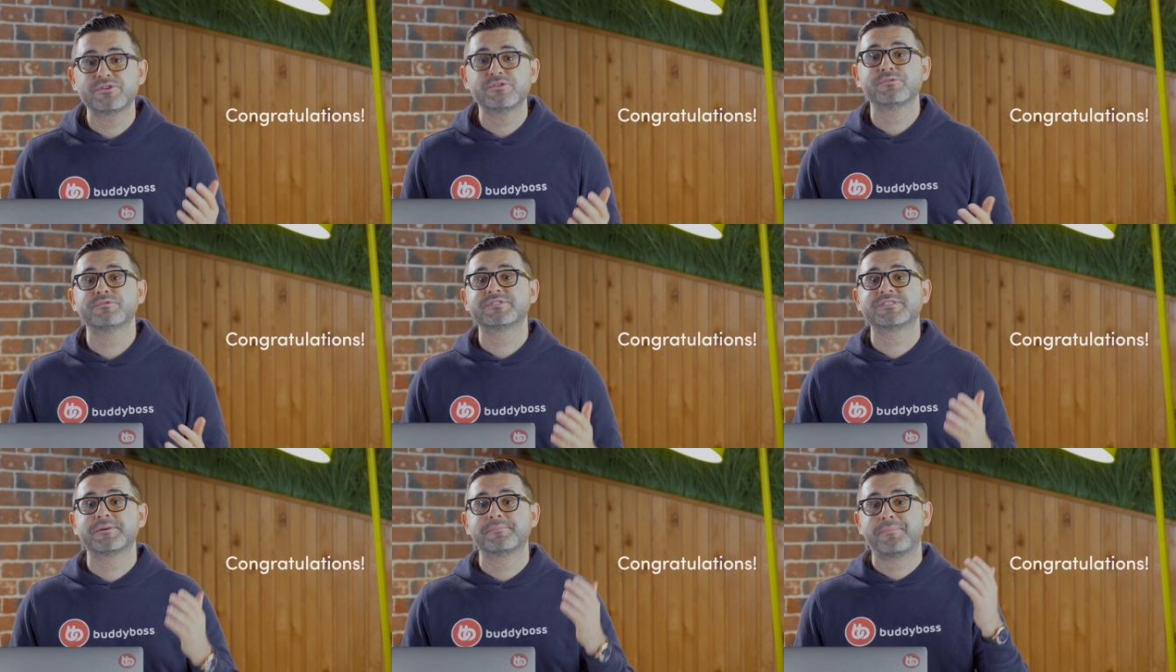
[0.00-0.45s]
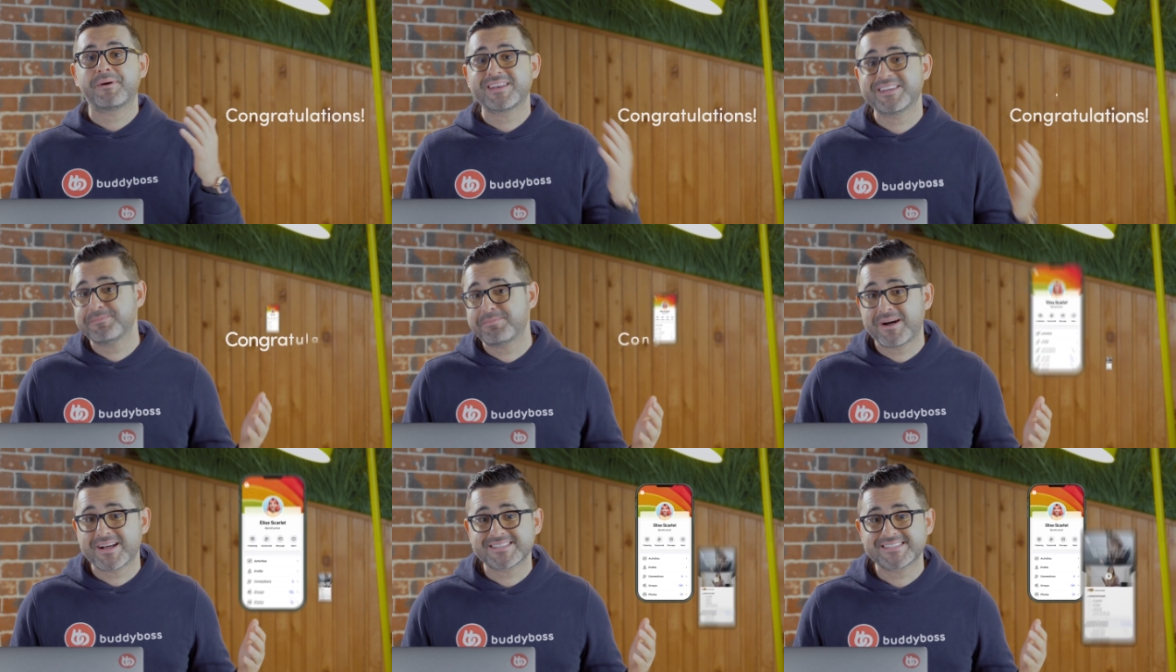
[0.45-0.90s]
use the
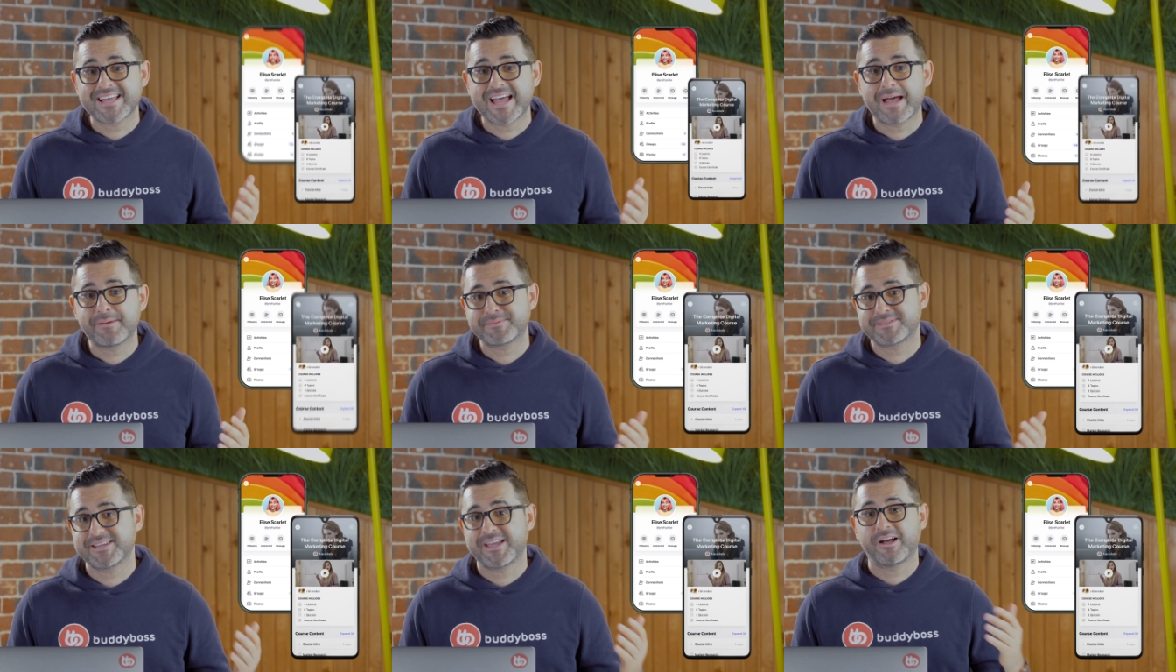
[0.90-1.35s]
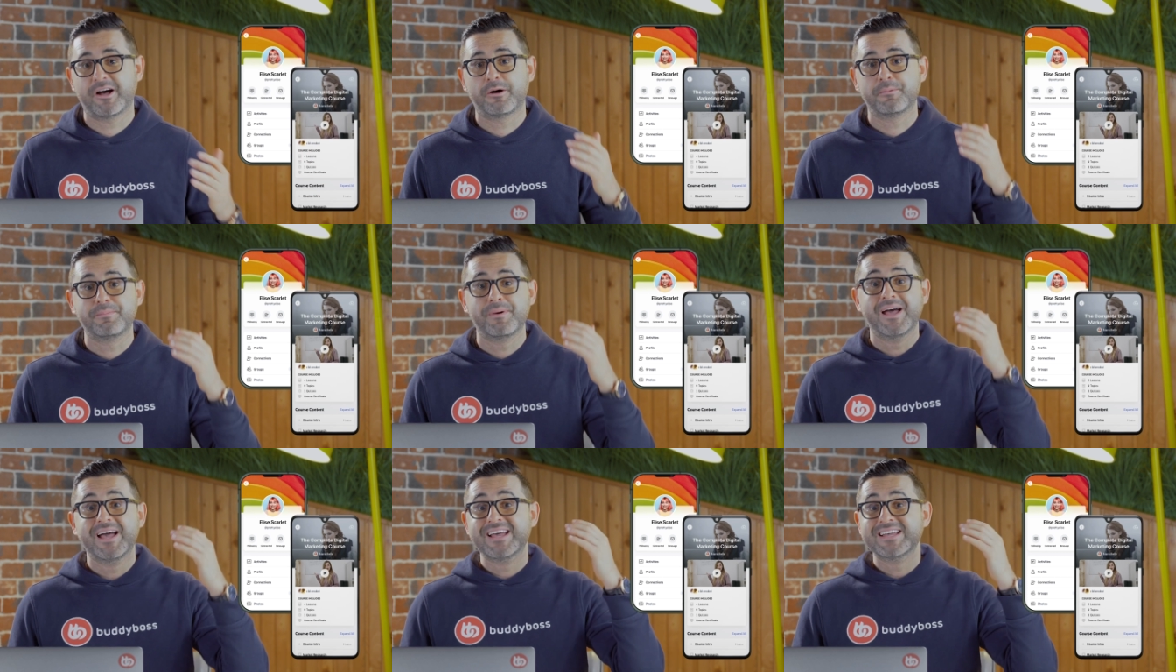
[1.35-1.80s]
BuddyBoss app to
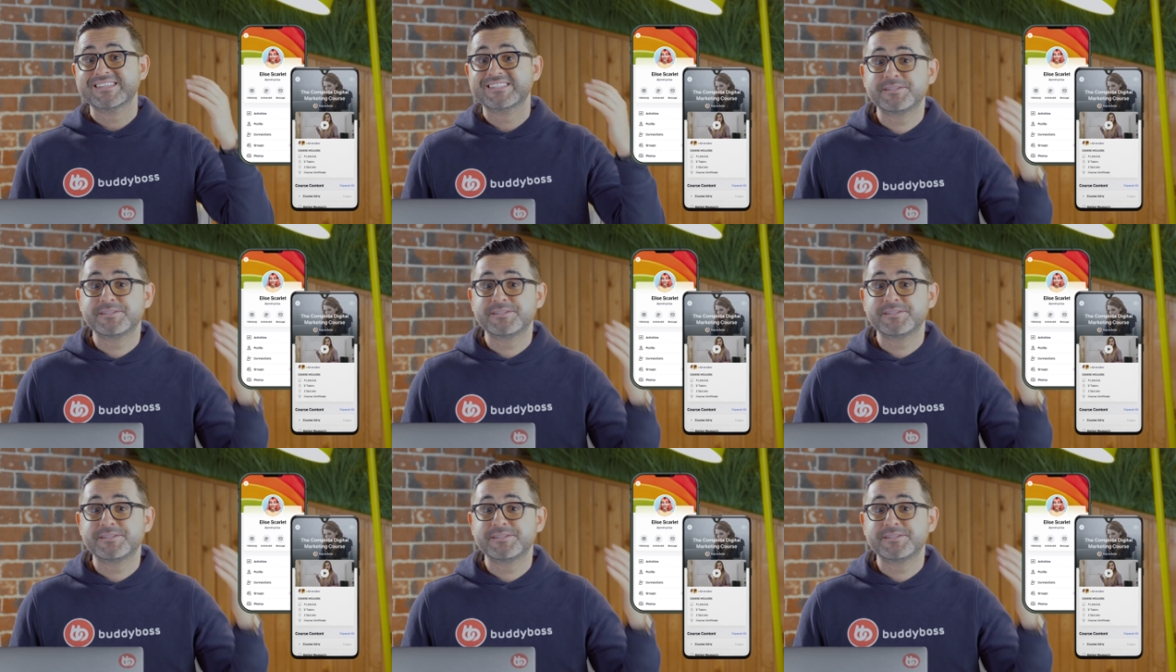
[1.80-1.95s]
help